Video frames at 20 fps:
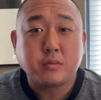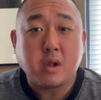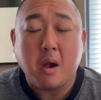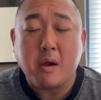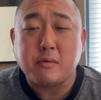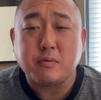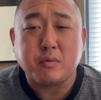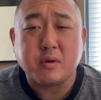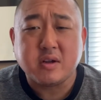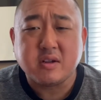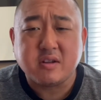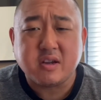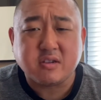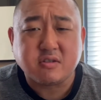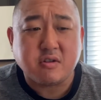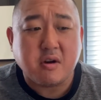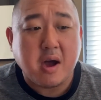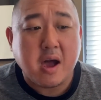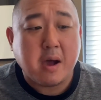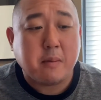and whether that's
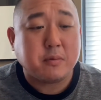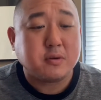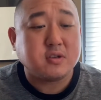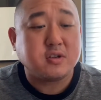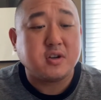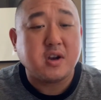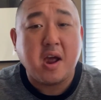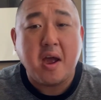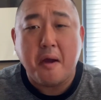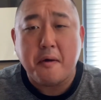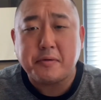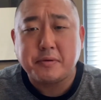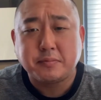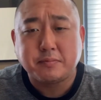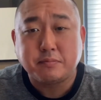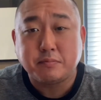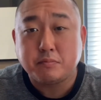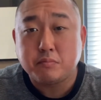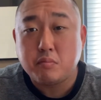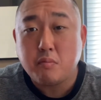gonna happen today
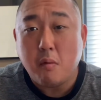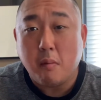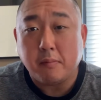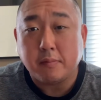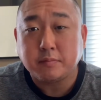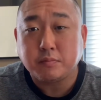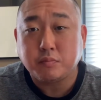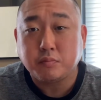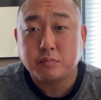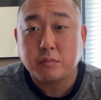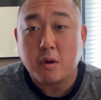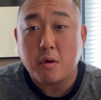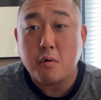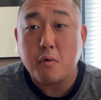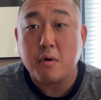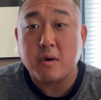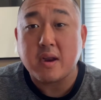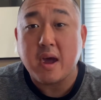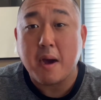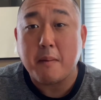
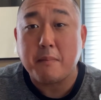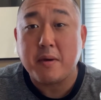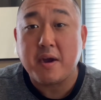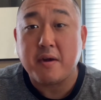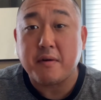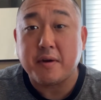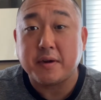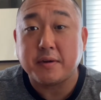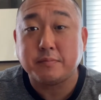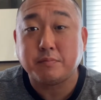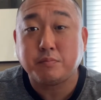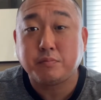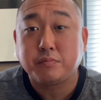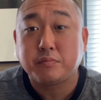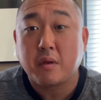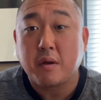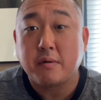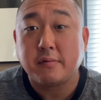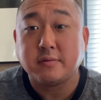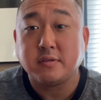or not. Period.
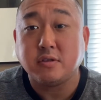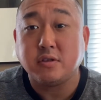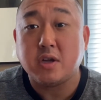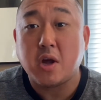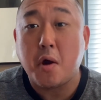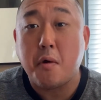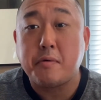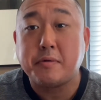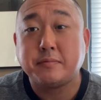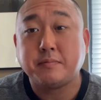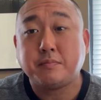You know.